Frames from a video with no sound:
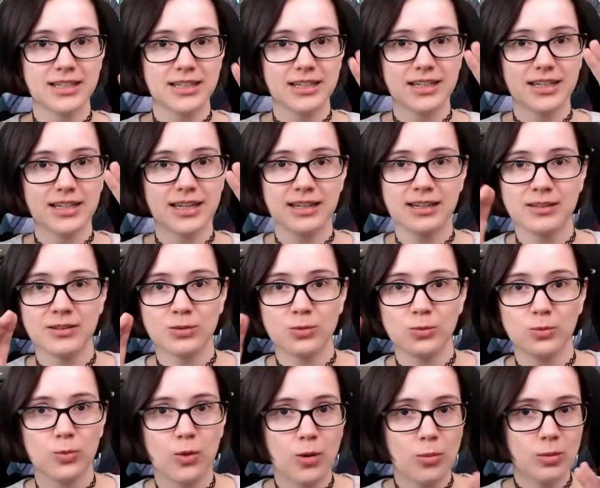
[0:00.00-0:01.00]
and it's
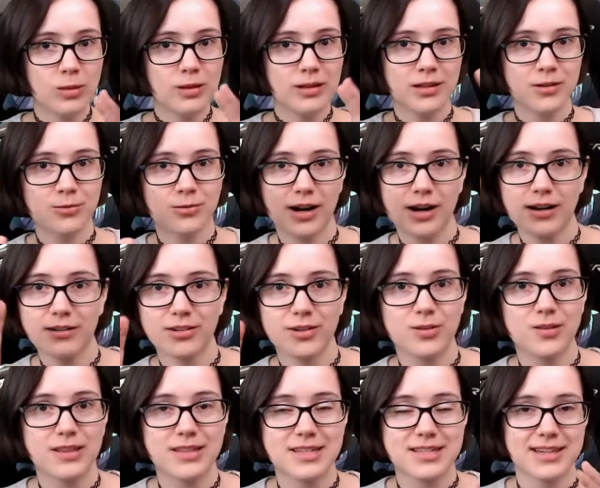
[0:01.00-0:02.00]
wobbling around
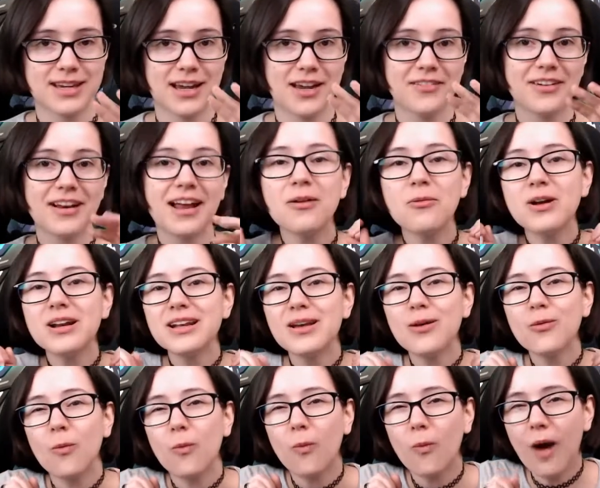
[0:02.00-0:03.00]
all the time, and I wonder
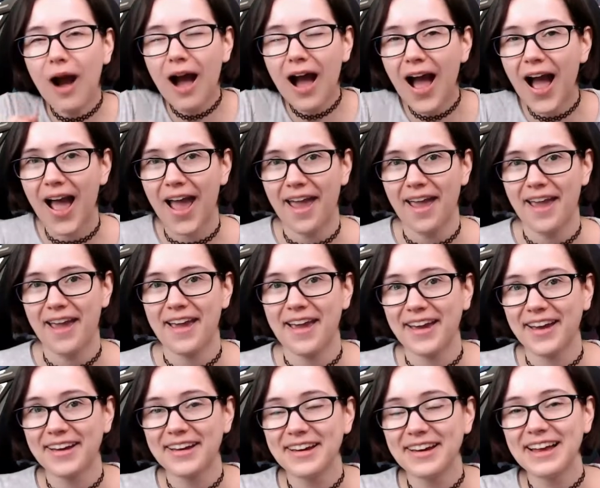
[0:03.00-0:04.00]
why.
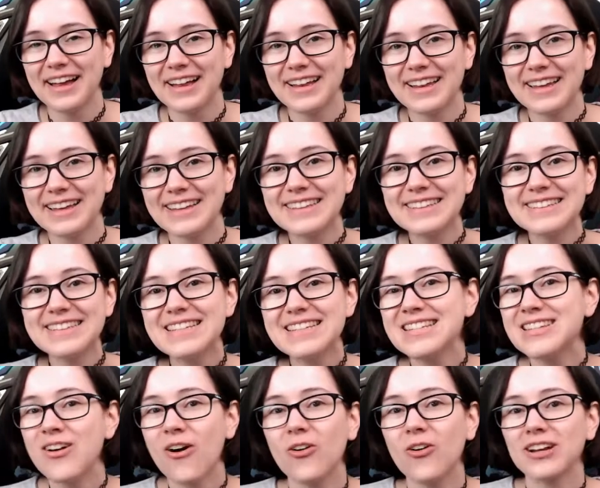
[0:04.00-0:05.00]
Like, this is
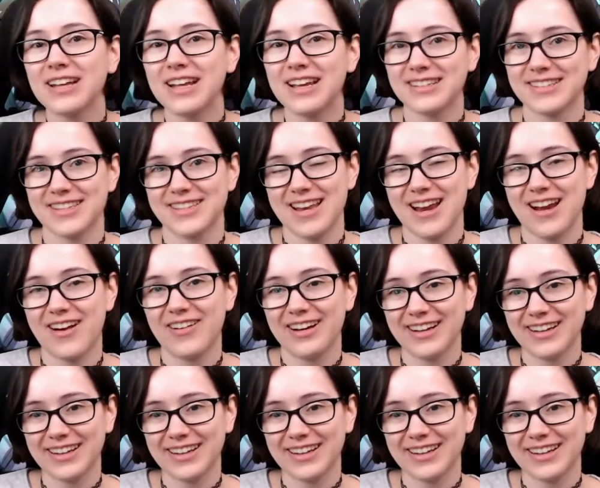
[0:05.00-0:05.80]
not necessary.